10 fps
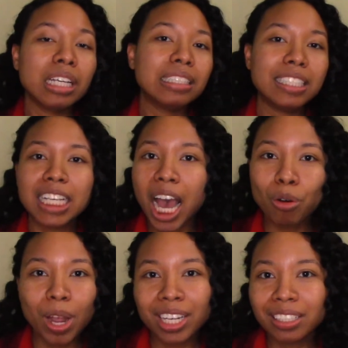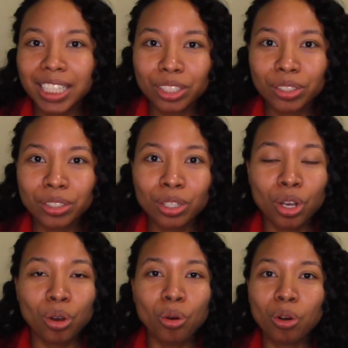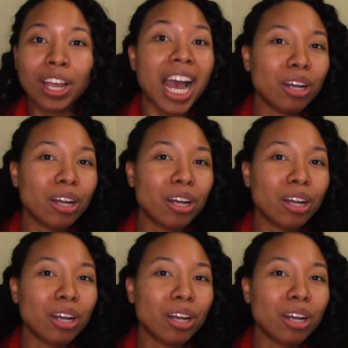D I Y cleaner, or how